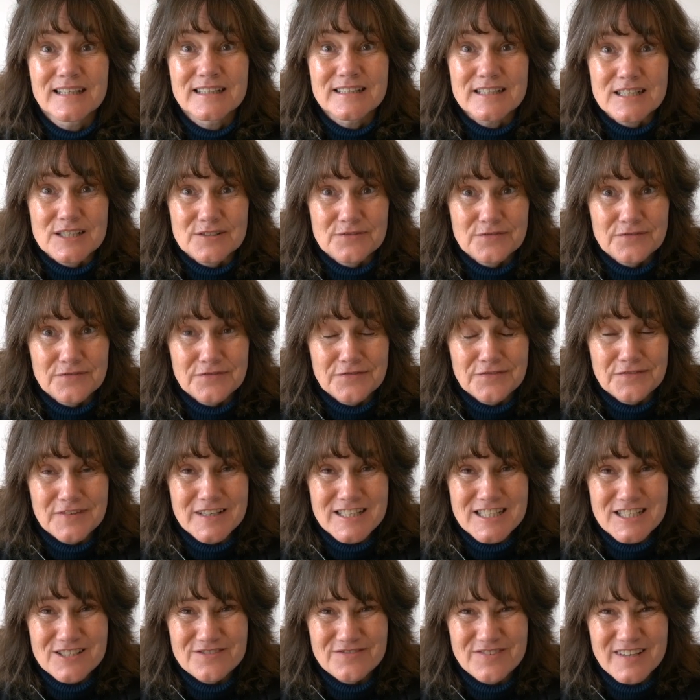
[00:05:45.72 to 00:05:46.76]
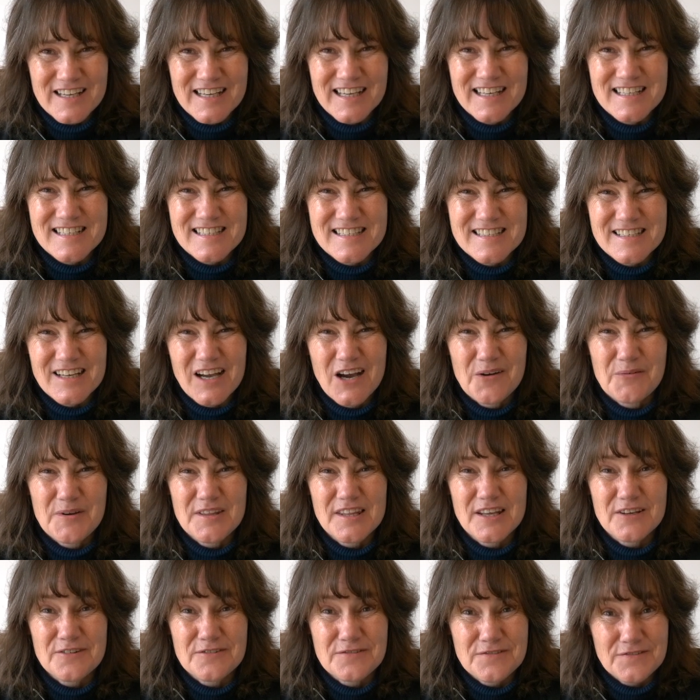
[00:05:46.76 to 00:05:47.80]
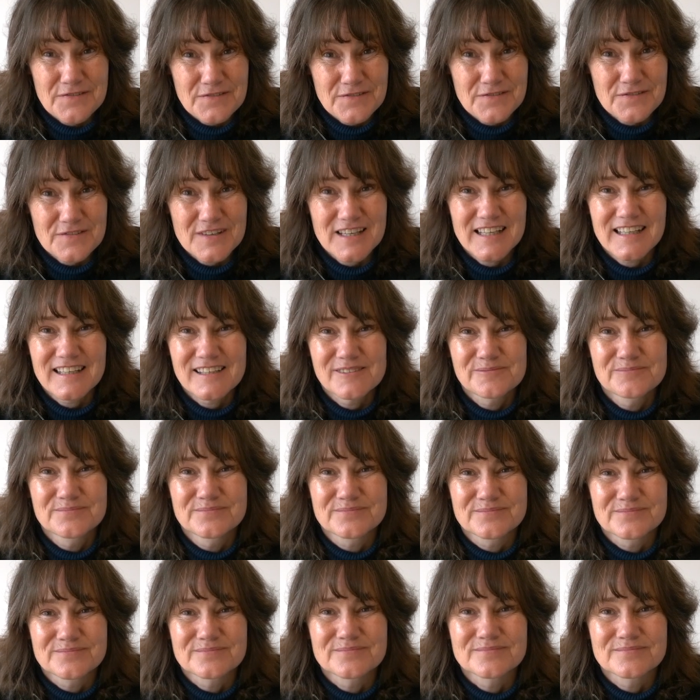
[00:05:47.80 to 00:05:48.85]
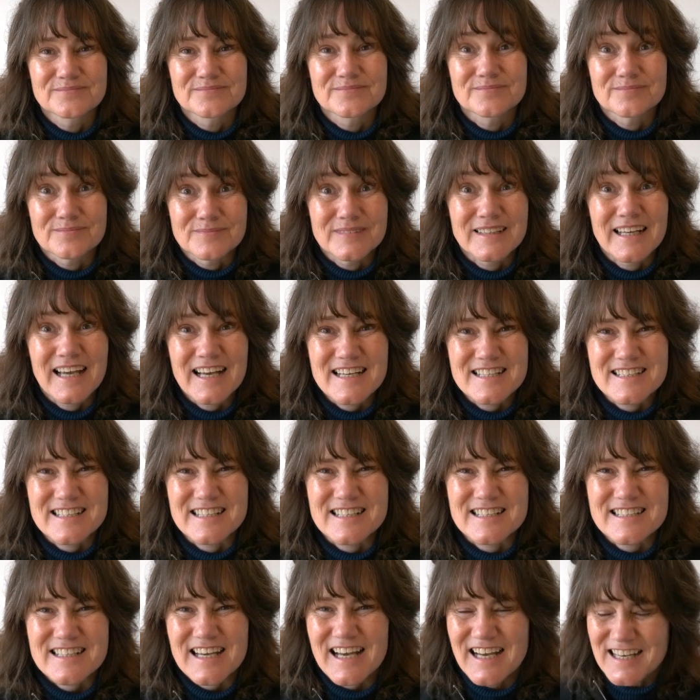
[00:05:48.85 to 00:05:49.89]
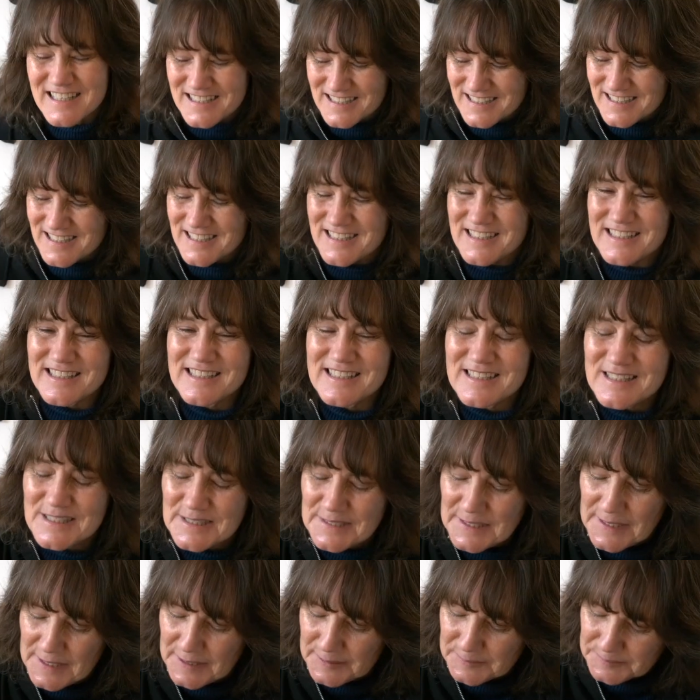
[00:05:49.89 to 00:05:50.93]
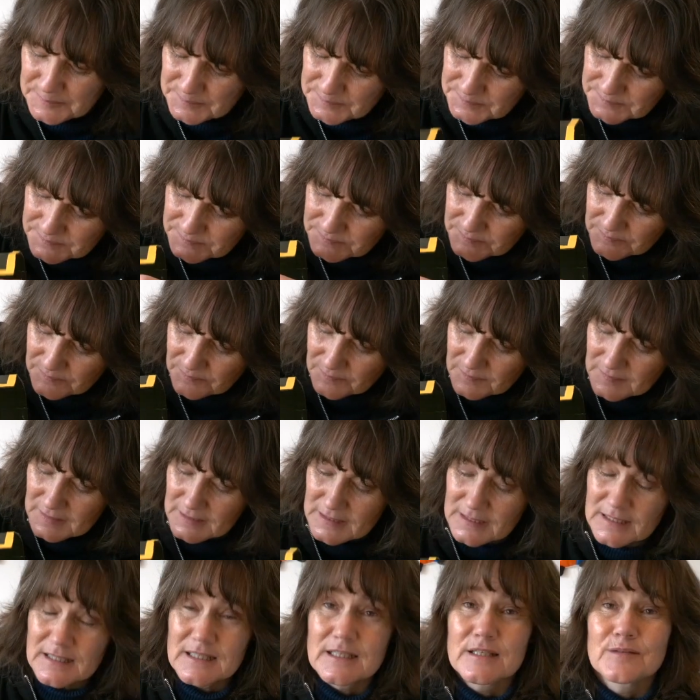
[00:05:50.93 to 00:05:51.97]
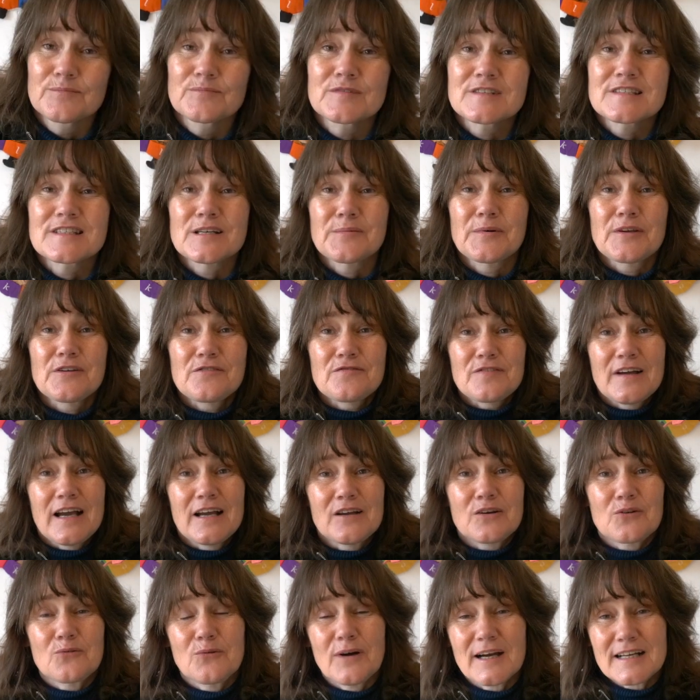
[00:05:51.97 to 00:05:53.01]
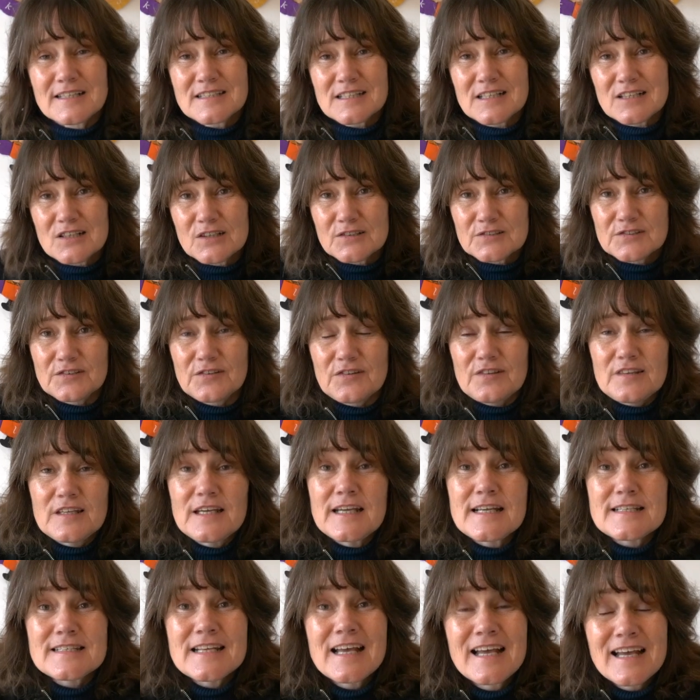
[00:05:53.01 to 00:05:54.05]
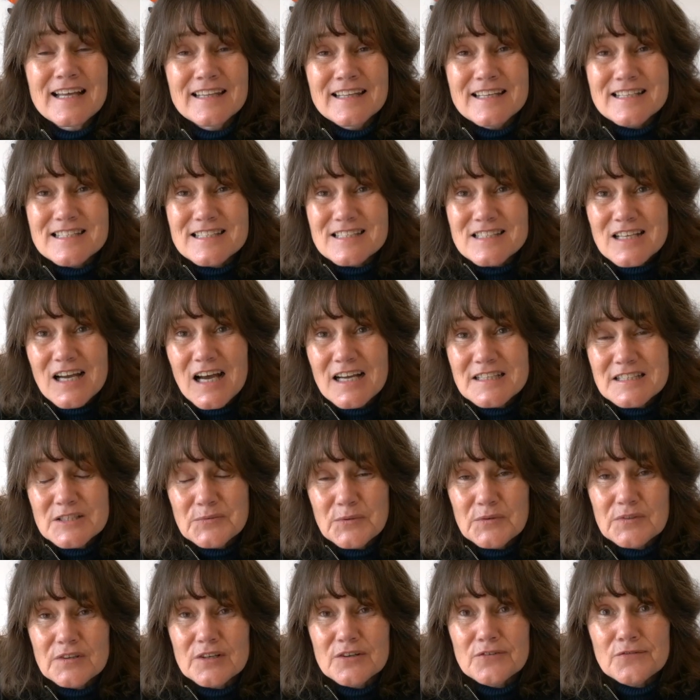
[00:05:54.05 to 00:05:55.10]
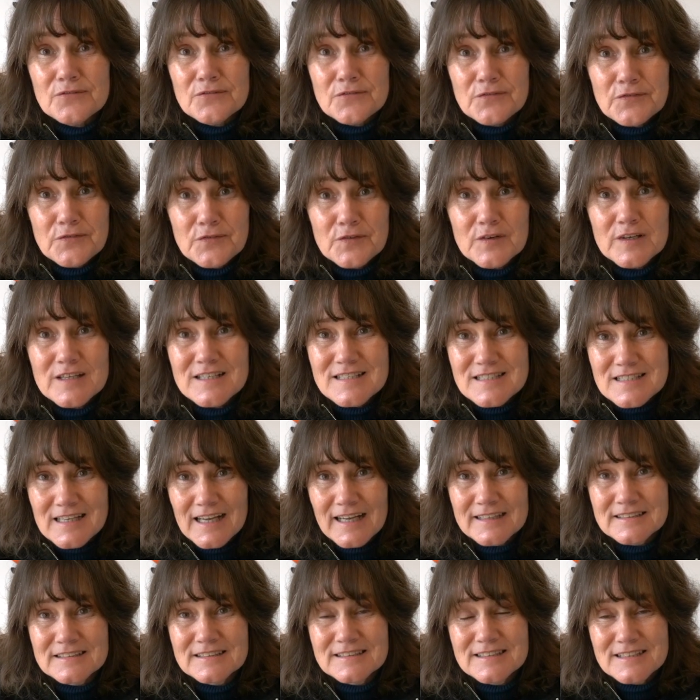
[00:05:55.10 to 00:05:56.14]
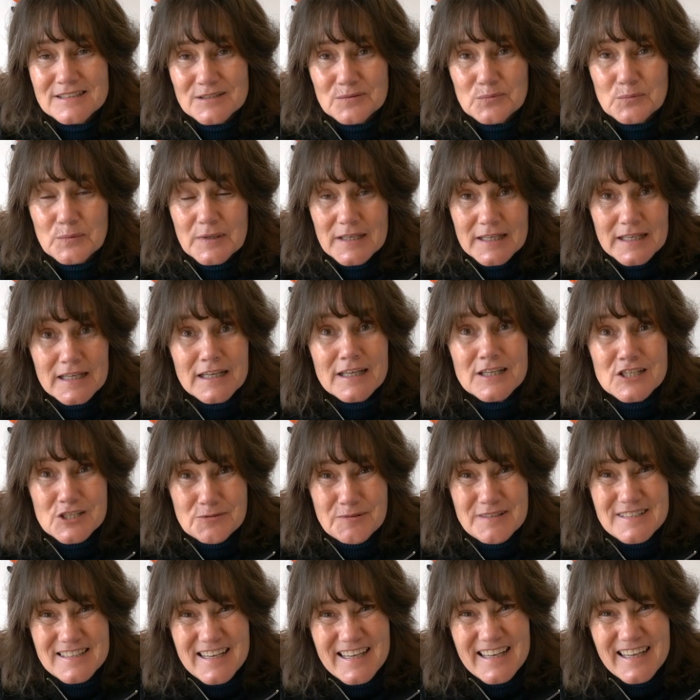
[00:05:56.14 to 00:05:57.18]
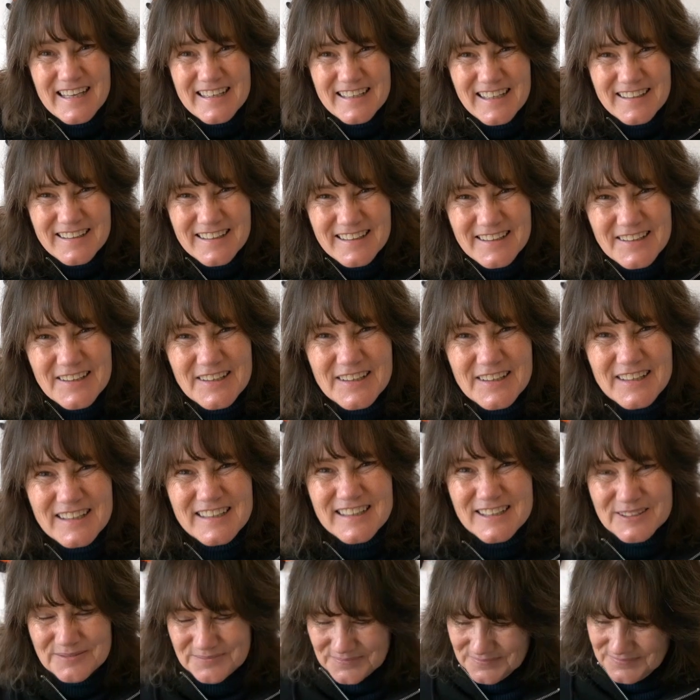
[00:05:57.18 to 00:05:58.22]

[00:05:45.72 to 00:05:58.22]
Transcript: Does fish finger start with a f? Yes, it does, doesn't it? So we found quite a lot of things that started with the f sound, didn't we? Should we take another look?